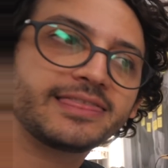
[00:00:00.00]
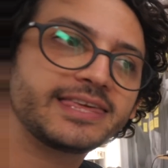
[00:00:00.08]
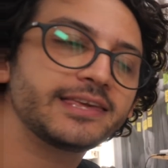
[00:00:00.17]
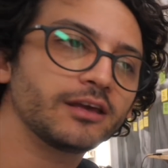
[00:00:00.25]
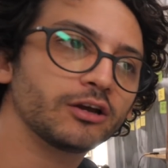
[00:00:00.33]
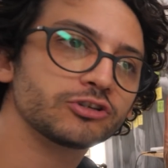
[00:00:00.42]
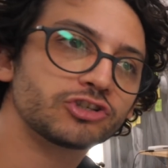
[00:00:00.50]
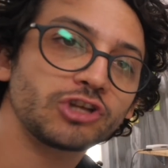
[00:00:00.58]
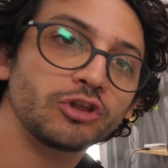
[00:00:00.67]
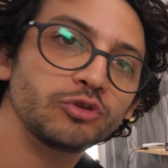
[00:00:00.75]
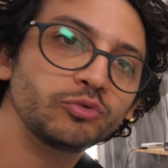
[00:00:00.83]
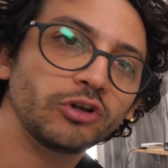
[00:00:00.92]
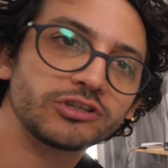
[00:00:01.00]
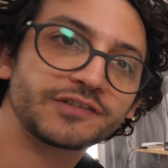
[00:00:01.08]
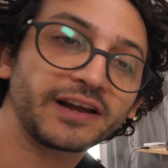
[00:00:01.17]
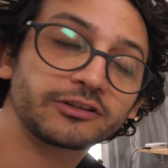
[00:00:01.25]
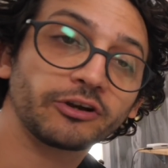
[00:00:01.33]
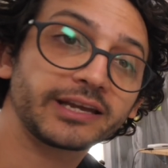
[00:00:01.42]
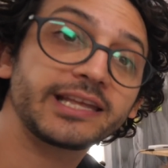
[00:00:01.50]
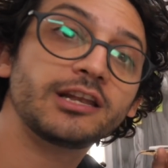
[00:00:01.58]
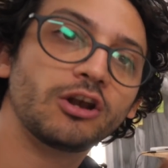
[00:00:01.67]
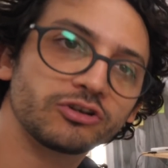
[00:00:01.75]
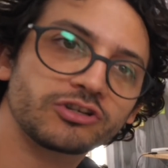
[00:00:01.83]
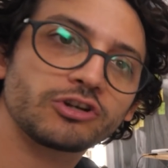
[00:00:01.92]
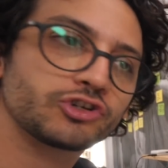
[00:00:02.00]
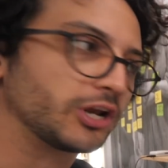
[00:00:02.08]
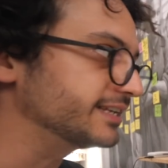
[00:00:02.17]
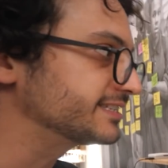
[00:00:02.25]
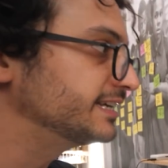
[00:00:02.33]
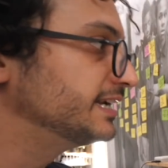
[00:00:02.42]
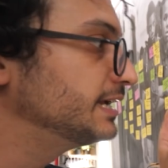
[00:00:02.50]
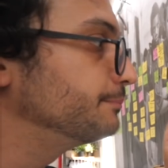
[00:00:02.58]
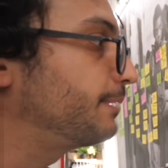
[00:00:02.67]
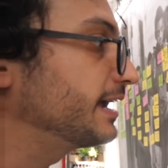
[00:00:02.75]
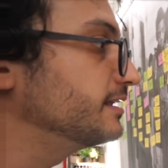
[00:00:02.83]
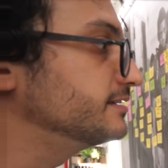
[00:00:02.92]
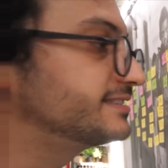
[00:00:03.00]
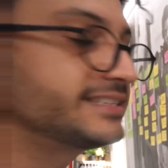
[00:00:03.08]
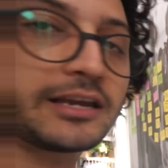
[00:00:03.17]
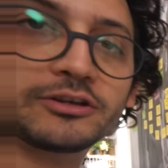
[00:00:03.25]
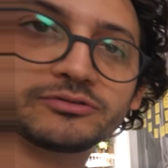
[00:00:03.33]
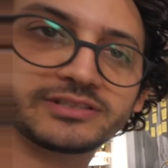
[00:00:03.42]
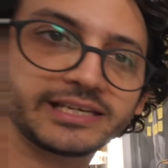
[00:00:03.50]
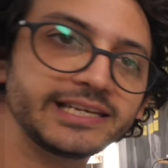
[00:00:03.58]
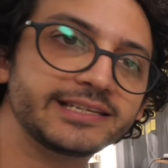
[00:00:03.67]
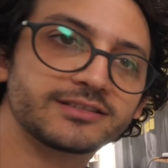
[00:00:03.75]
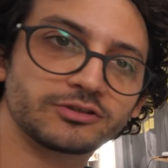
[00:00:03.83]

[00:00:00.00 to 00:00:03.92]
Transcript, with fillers: the uh, Sun Noodles factory in Los Angeles by Sirius Eats.